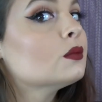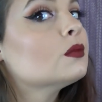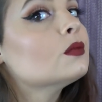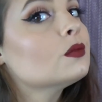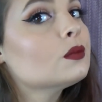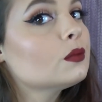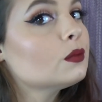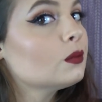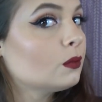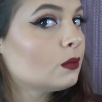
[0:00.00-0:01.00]

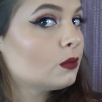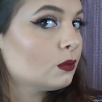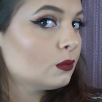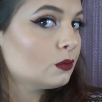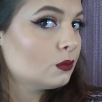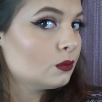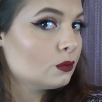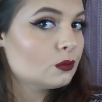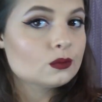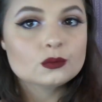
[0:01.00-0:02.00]

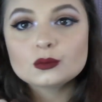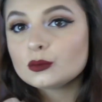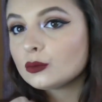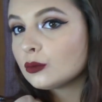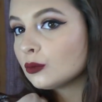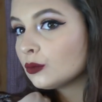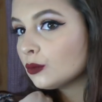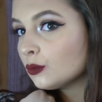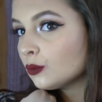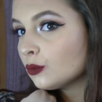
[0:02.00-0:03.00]

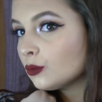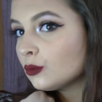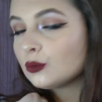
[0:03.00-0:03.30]
Nobody speaks.